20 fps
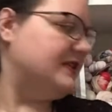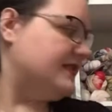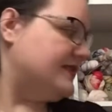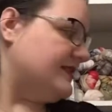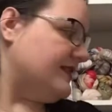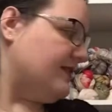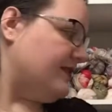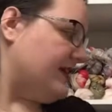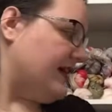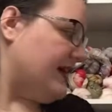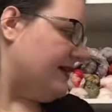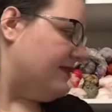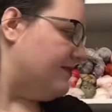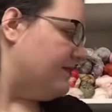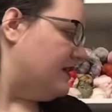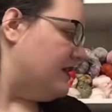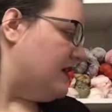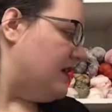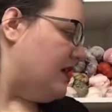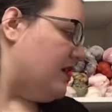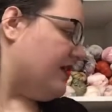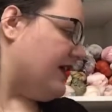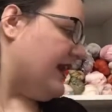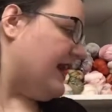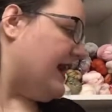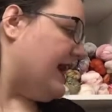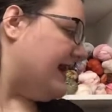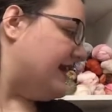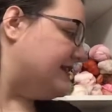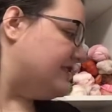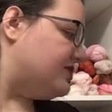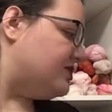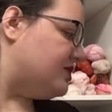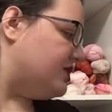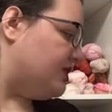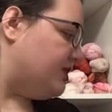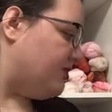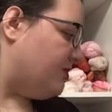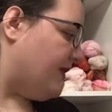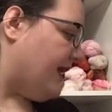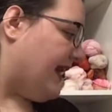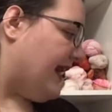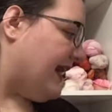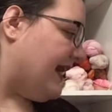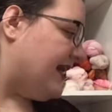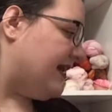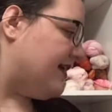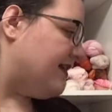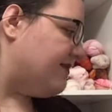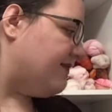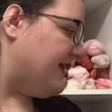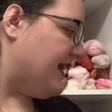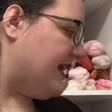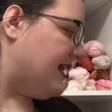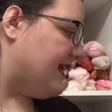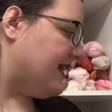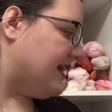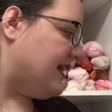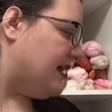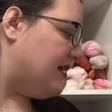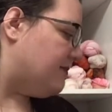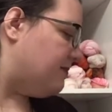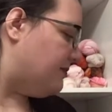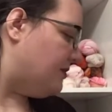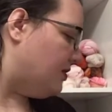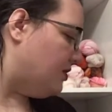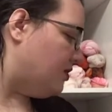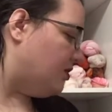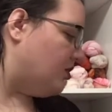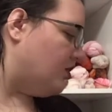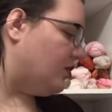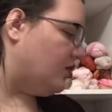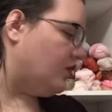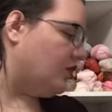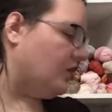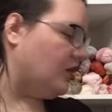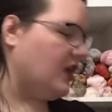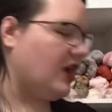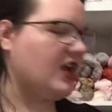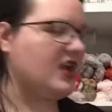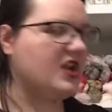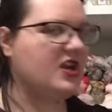So yeah. Okay, I do have a couple